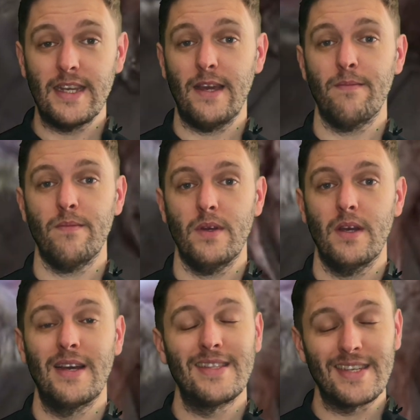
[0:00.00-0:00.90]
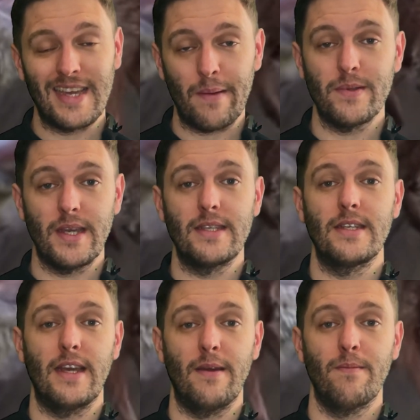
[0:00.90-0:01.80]
him,
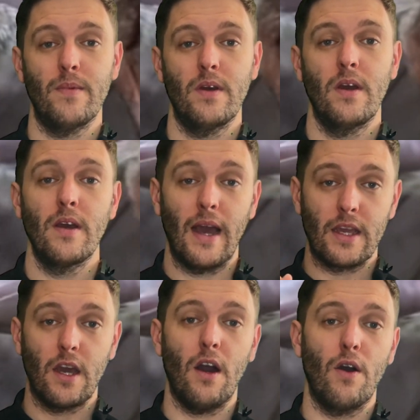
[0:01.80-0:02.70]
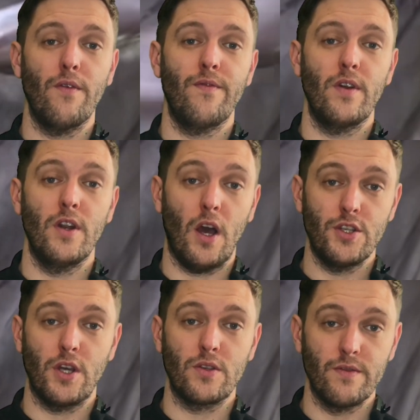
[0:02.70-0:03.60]
decapitated him, and cut off large
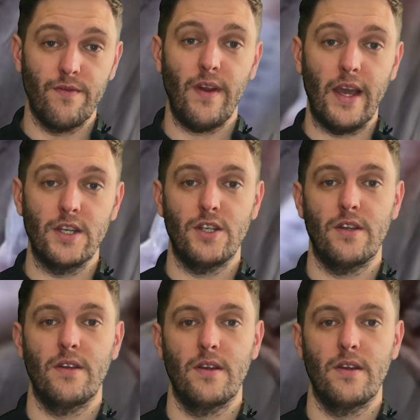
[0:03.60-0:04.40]
chunks of flesh.